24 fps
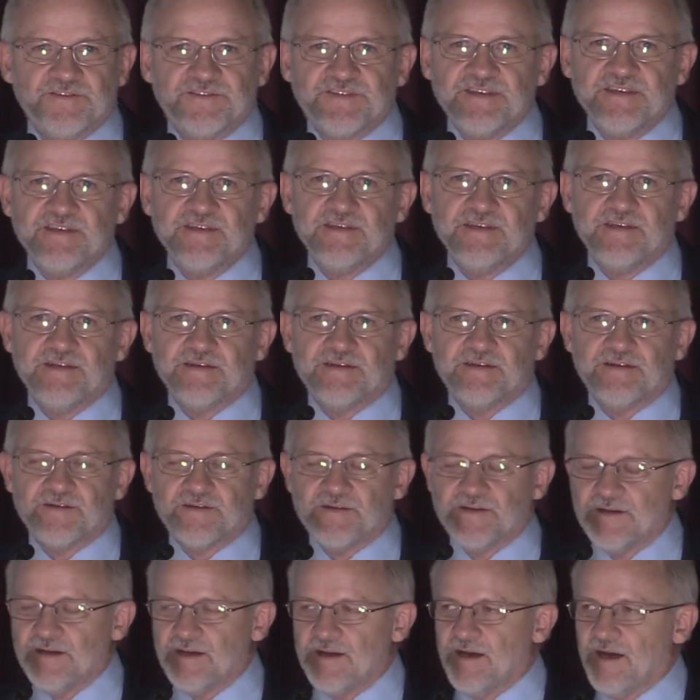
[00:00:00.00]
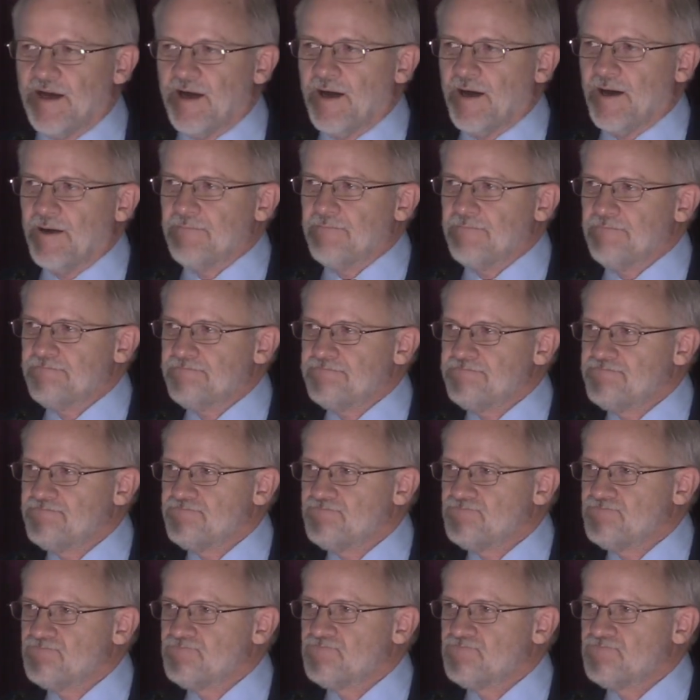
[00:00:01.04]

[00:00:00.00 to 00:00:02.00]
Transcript: see, um,